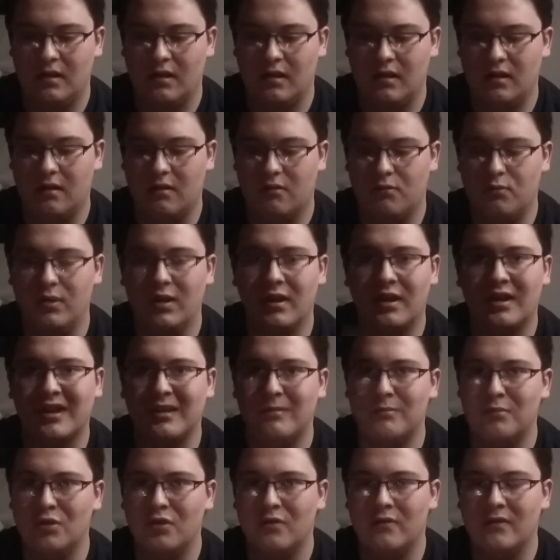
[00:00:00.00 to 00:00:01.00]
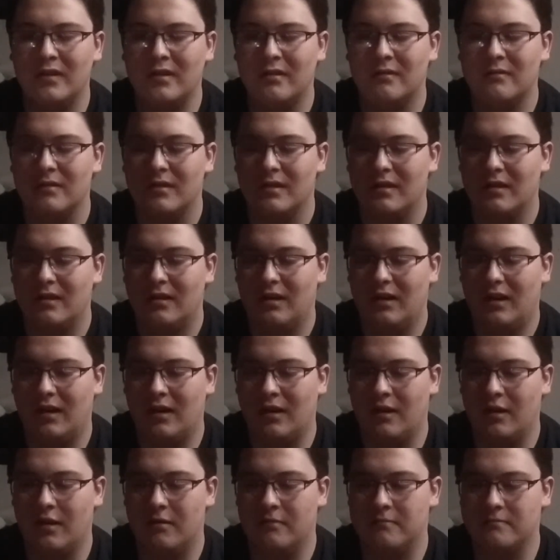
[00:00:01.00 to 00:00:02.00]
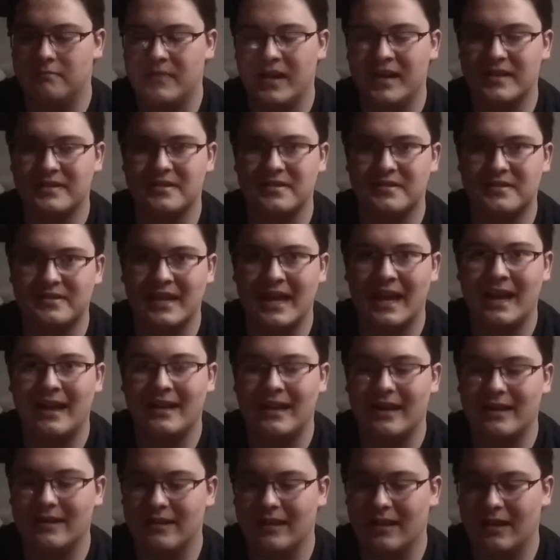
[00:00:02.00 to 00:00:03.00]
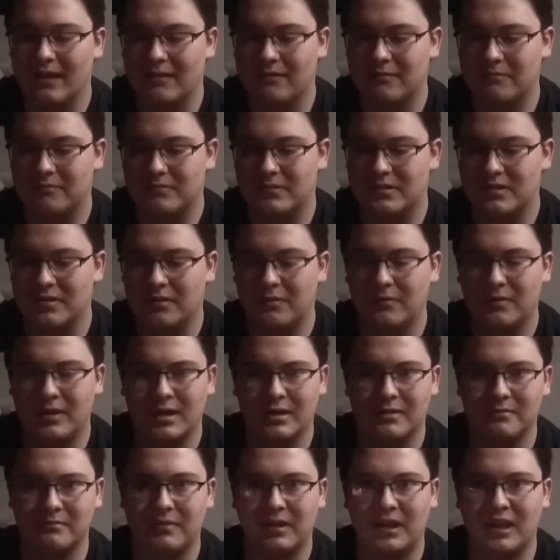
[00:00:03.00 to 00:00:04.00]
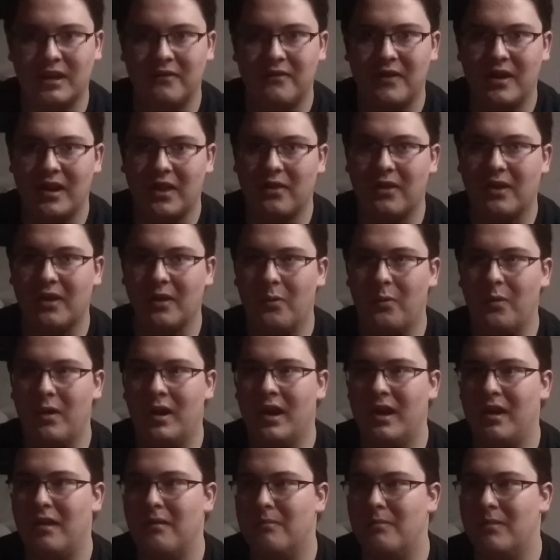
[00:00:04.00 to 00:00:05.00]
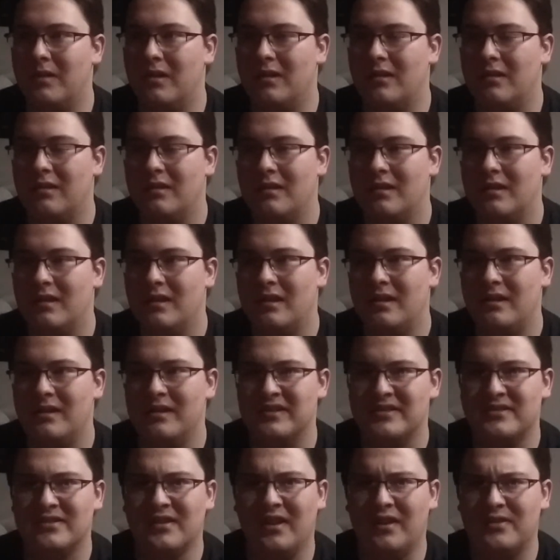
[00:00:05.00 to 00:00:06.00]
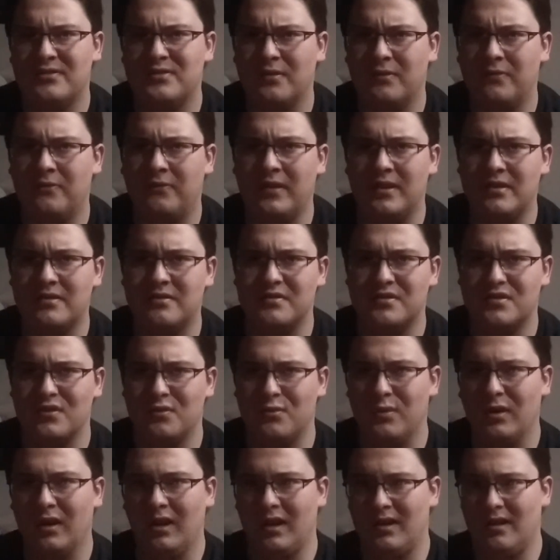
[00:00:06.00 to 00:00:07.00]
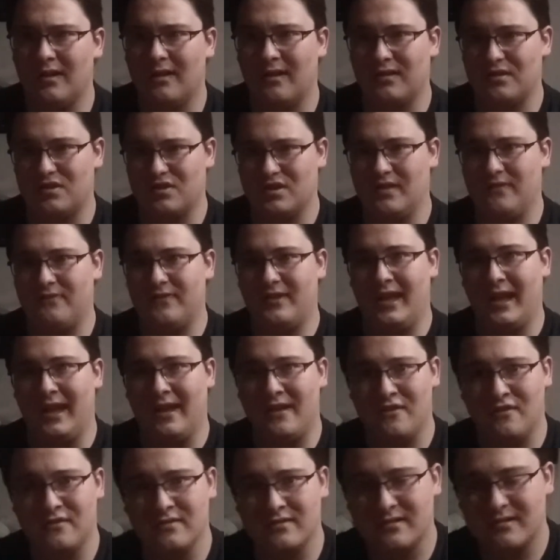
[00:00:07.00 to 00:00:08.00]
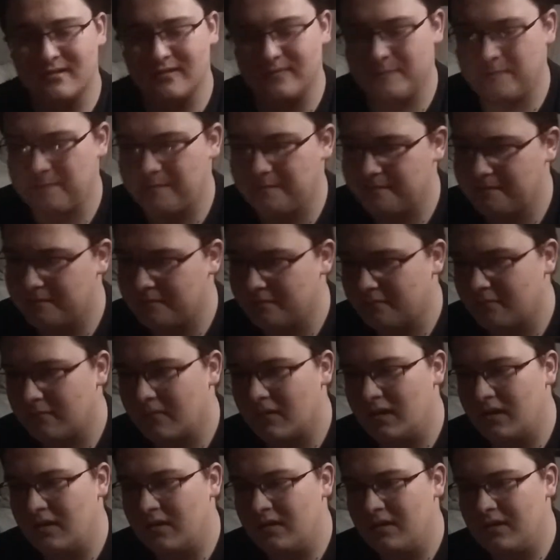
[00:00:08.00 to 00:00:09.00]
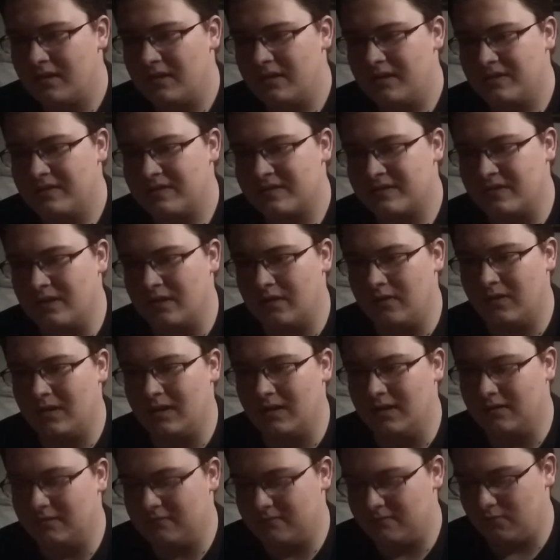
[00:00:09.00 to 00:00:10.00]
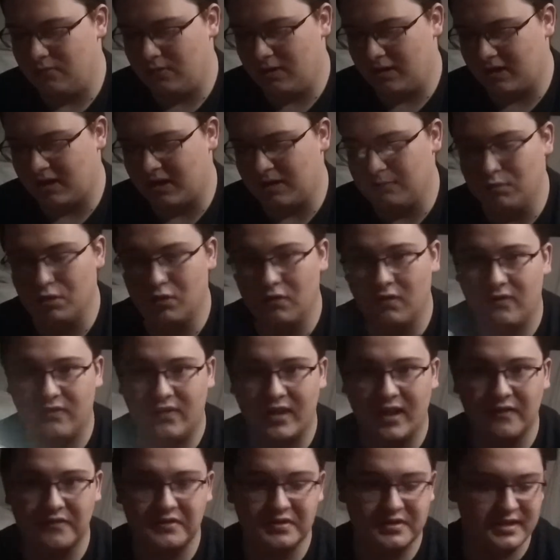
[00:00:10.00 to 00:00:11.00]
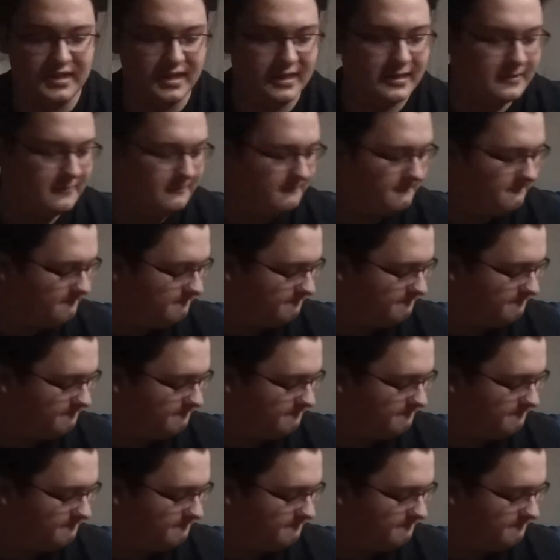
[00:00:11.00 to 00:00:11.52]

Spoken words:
Really good movie. Has a sad ending. Don't want to give anything away, but this also features a really young Jeff Daniels. So, really good movie if you haven't seen it.